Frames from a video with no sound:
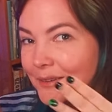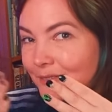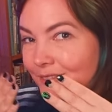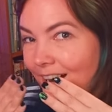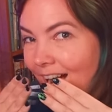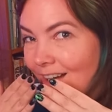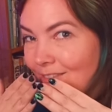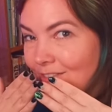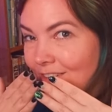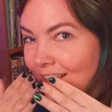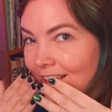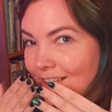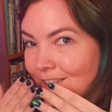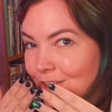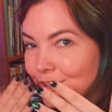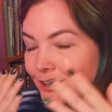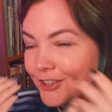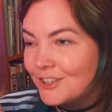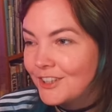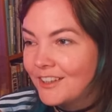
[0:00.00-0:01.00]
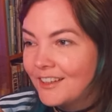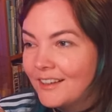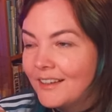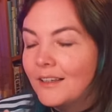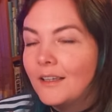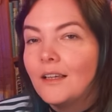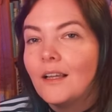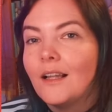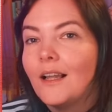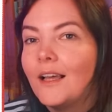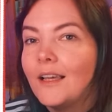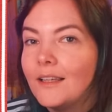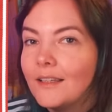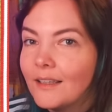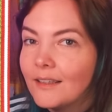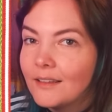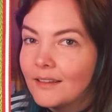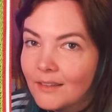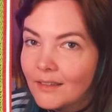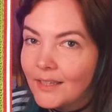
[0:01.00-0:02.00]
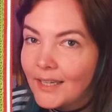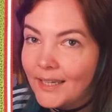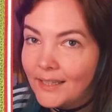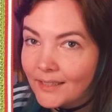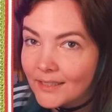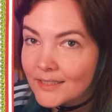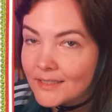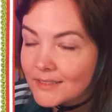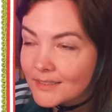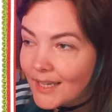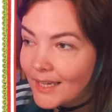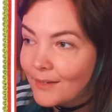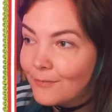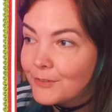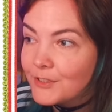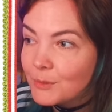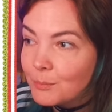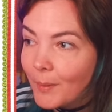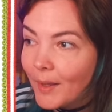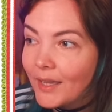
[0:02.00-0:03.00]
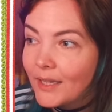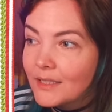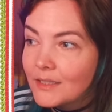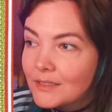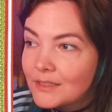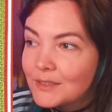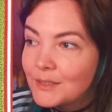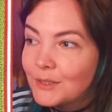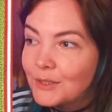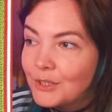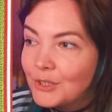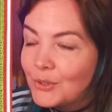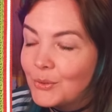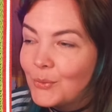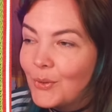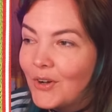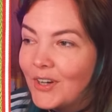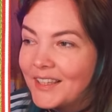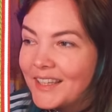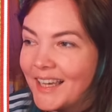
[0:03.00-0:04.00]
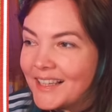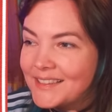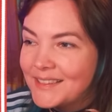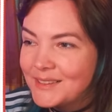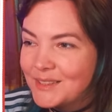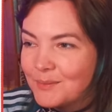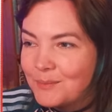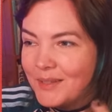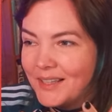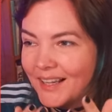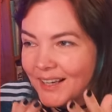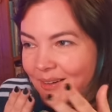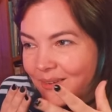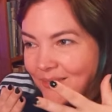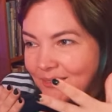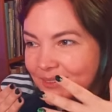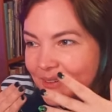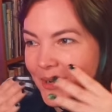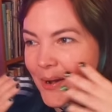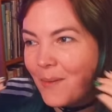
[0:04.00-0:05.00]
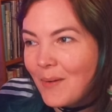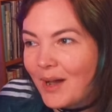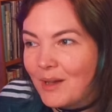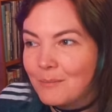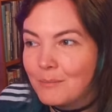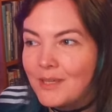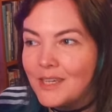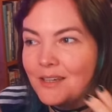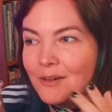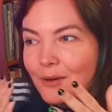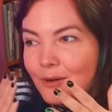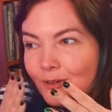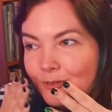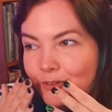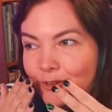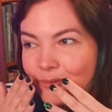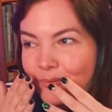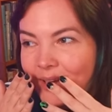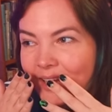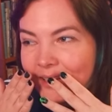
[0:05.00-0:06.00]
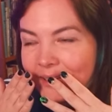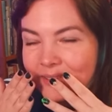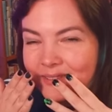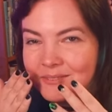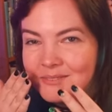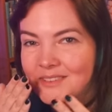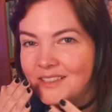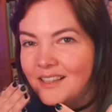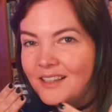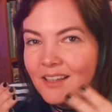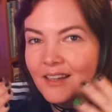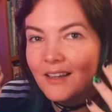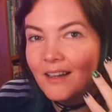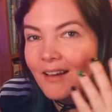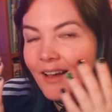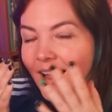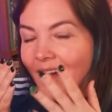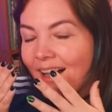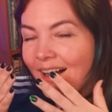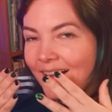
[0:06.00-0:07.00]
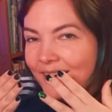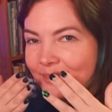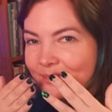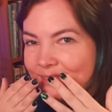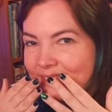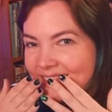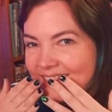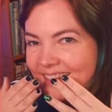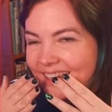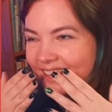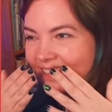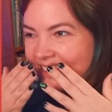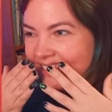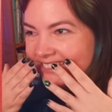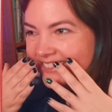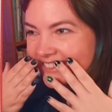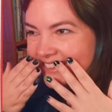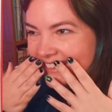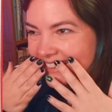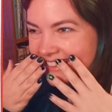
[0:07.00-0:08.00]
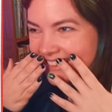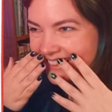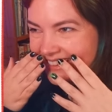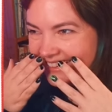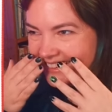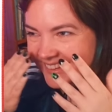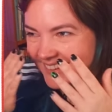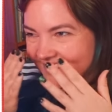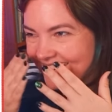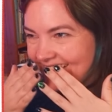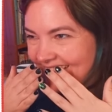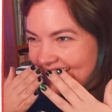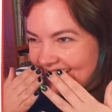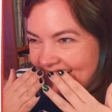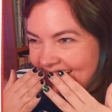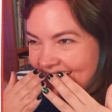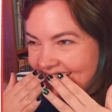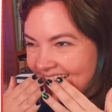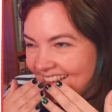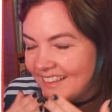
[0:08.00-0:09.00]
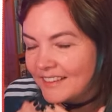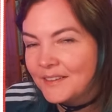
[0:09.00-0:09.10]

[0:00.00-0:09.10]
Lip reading: ravished. Like, in a safe space, you are getting to be like, oh no, I'm being overwhelmed. How scary. Tee.